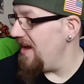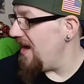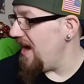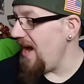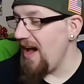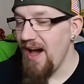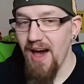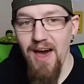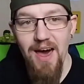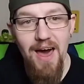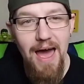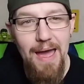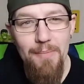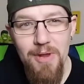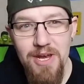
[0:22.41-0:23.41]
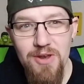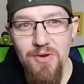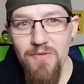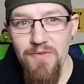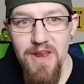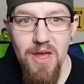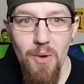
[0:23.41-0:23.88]
I'm going to do a
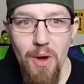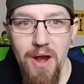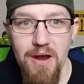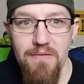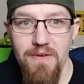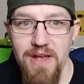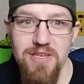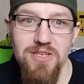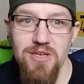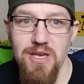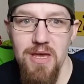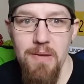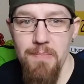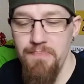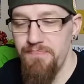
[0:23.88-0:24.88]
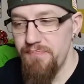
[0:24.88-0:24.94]
video on it eventually,